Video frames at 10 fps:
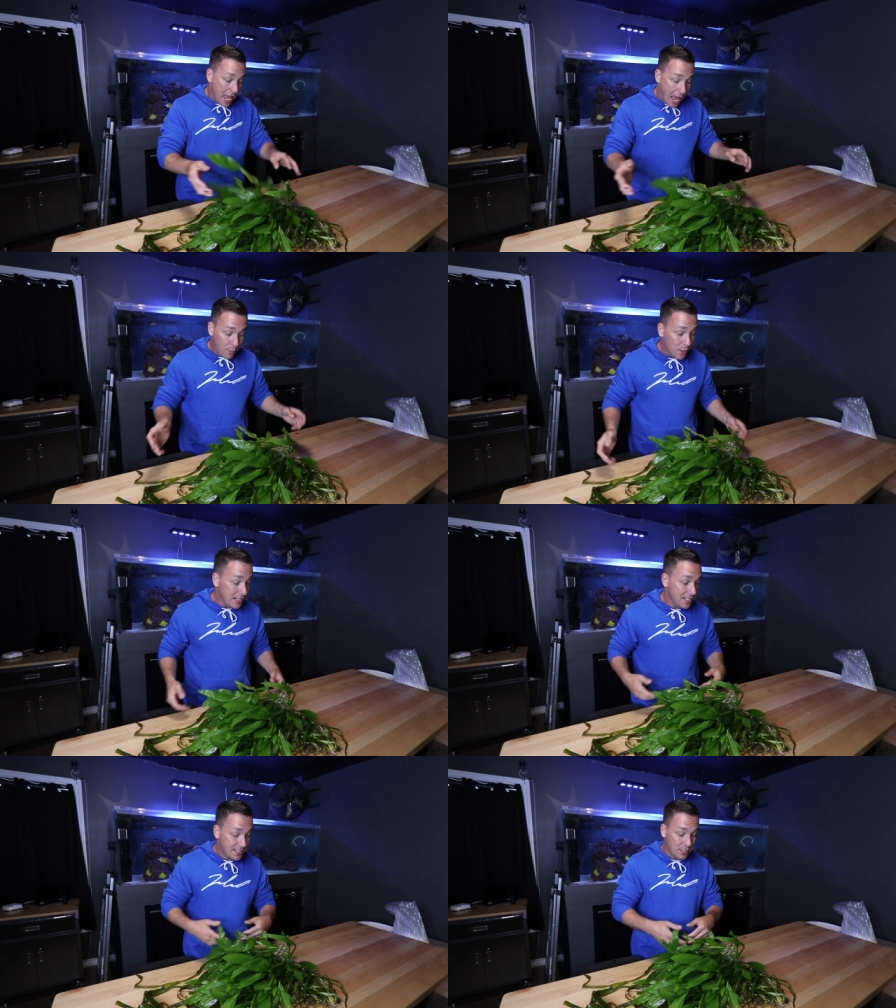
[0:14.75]
and we
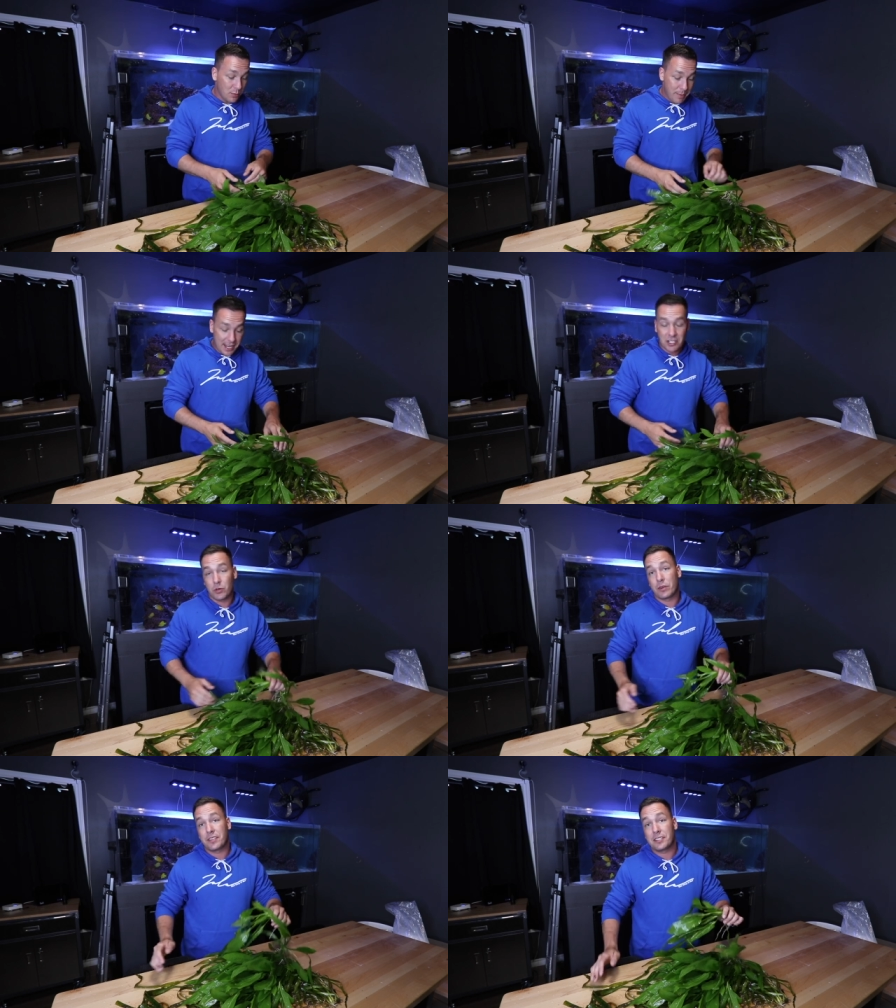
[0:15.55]
need to make
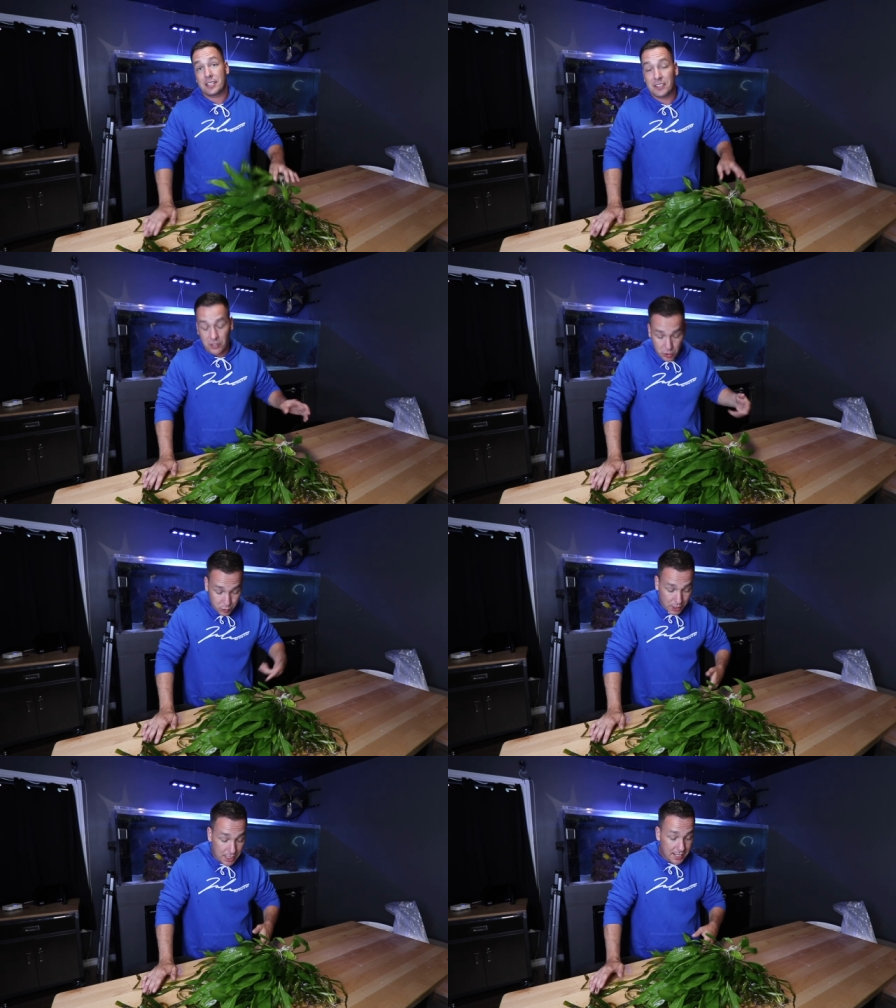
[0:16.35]
sure that these are
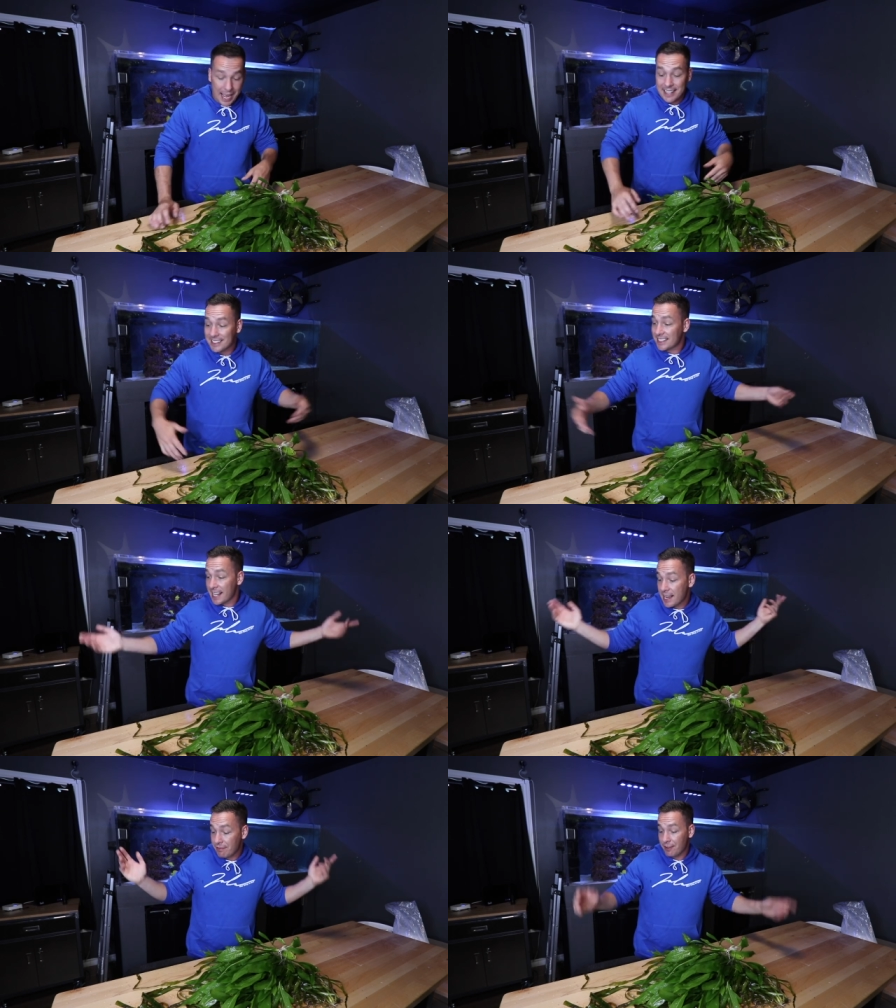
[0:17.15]
treated and
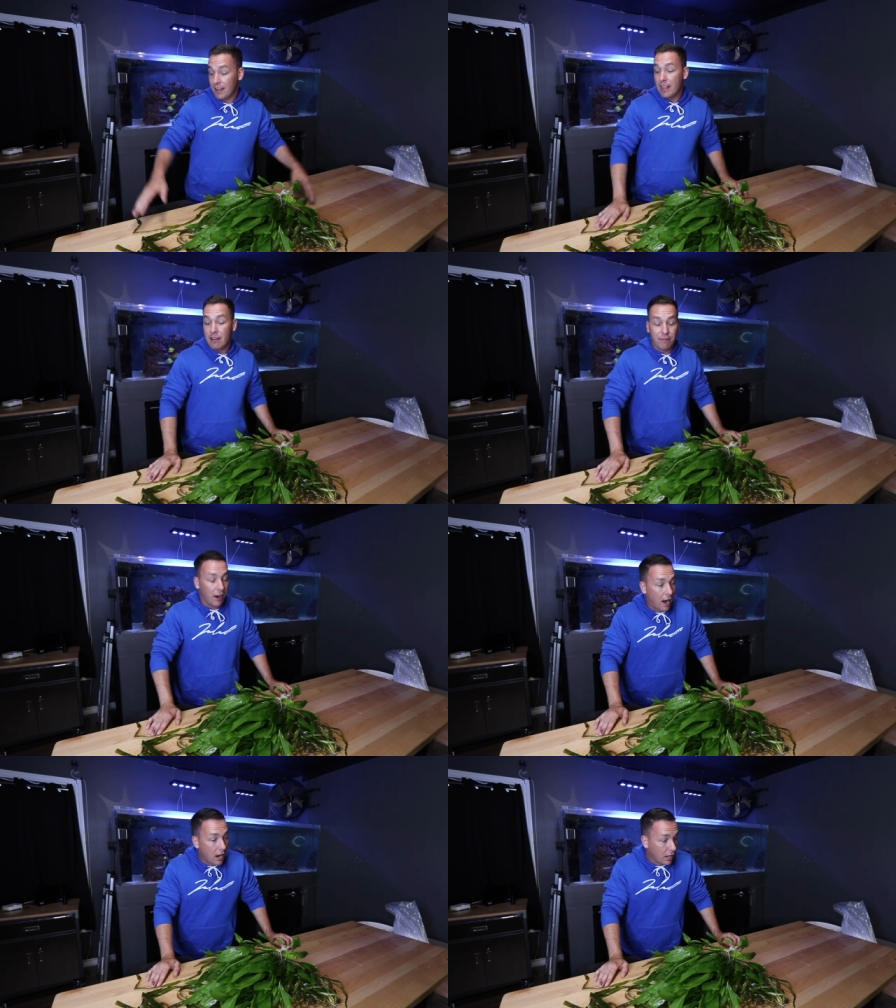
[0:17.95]
safe for
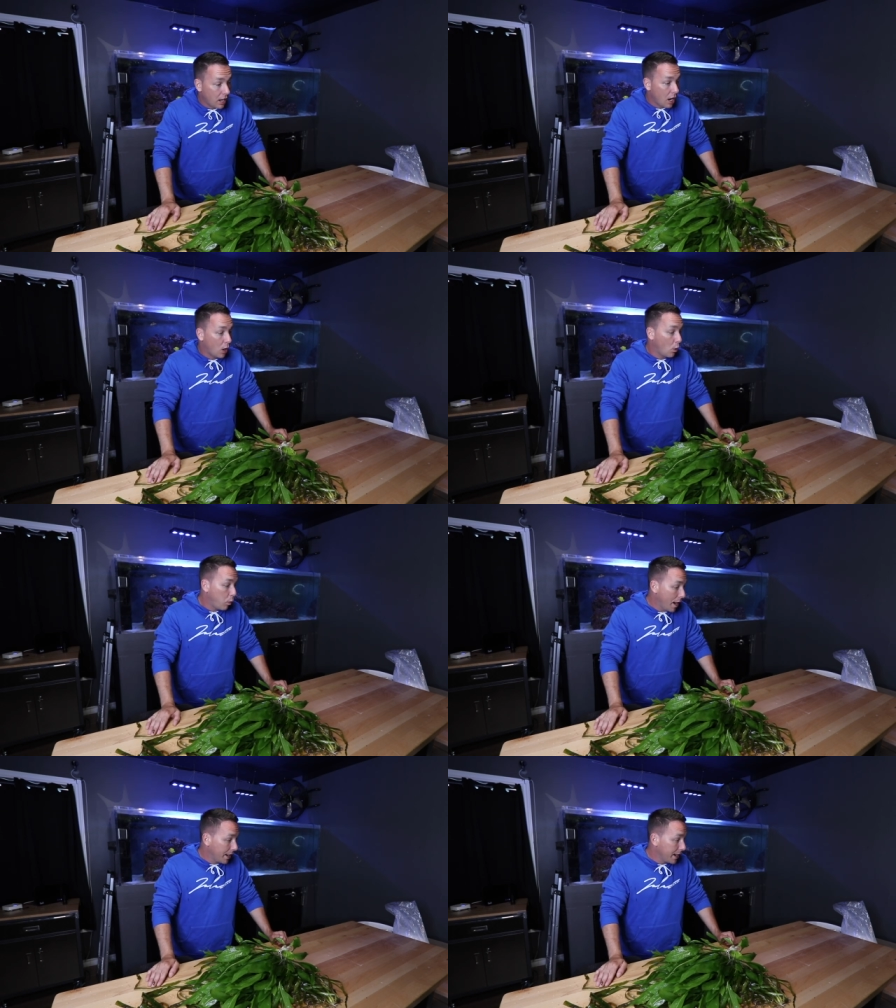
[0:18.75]
our
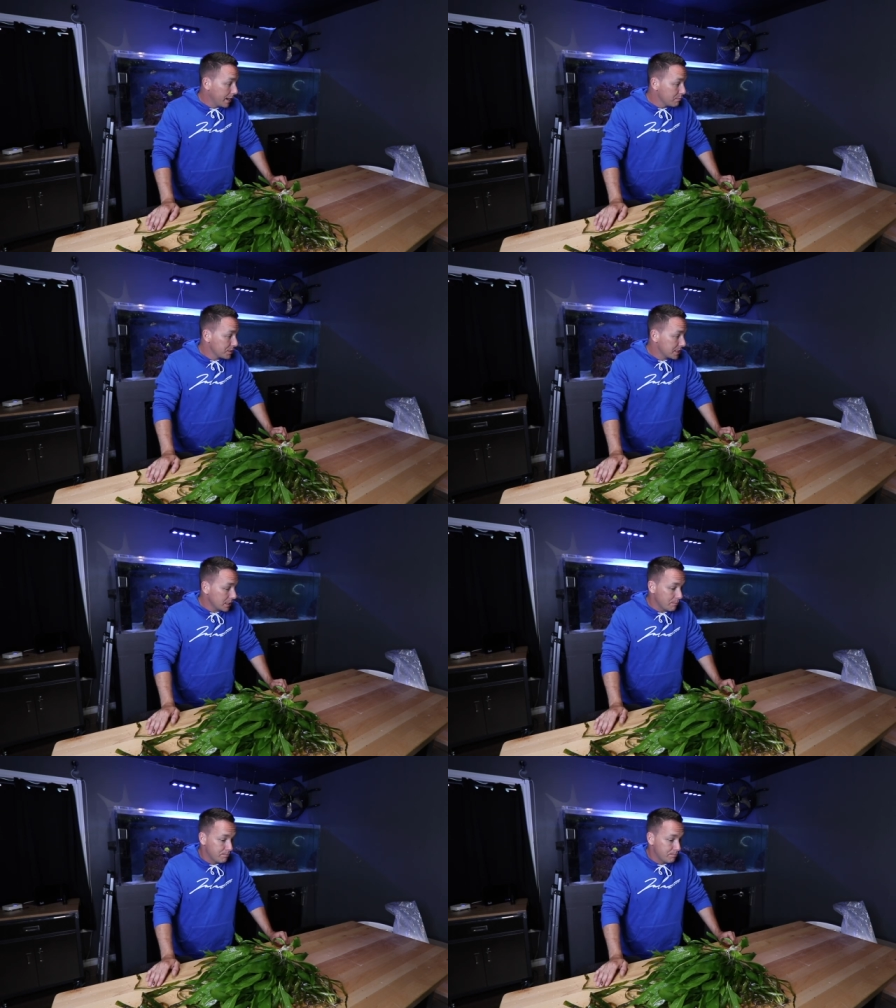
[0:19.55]
aquariums.